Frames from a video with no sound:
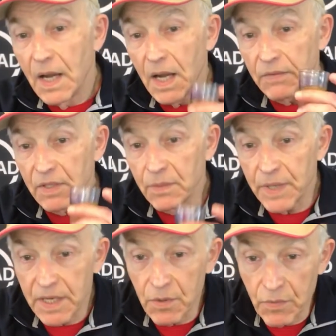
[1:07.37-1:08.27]
After the
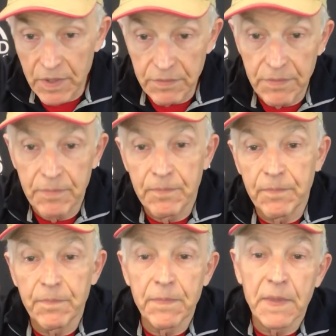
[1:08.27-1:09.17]
microwave,
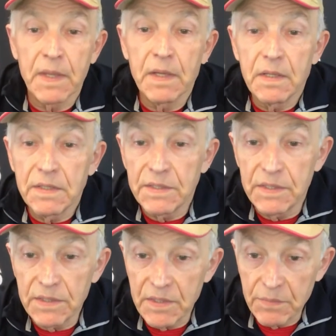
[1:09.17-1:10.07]

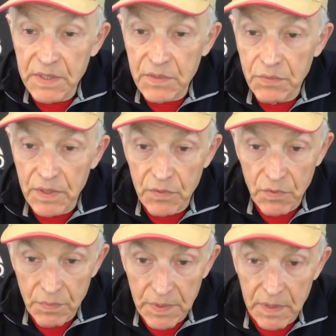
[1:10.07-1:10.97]
stir the mix with a
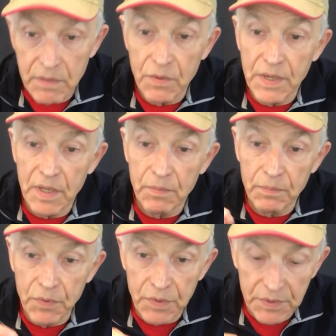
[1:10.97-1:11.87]
toothpick to help
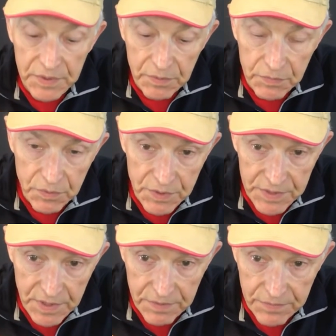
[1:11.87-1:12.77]
Boroleum to
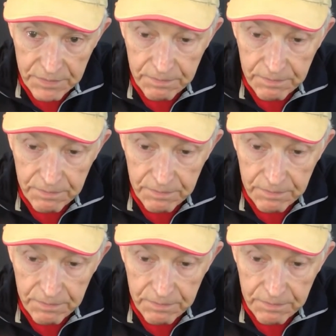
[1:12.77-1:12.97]
dissolve.